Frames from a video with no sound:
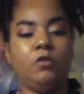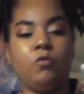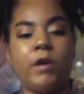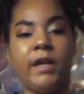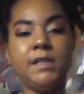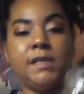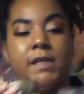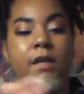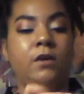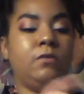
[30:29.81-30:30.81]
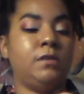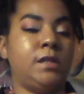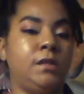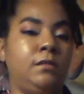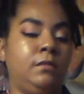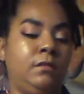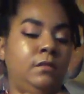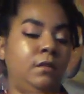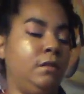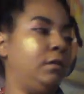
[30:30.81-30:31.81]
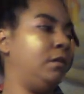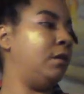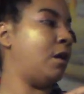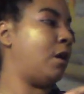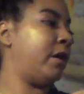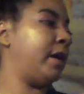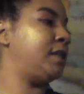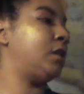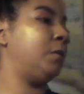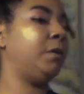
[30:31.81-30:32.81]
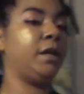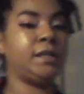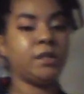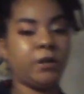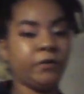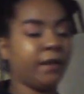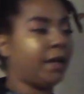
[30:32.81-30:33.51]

Great sales. All right, so I'm going to turn the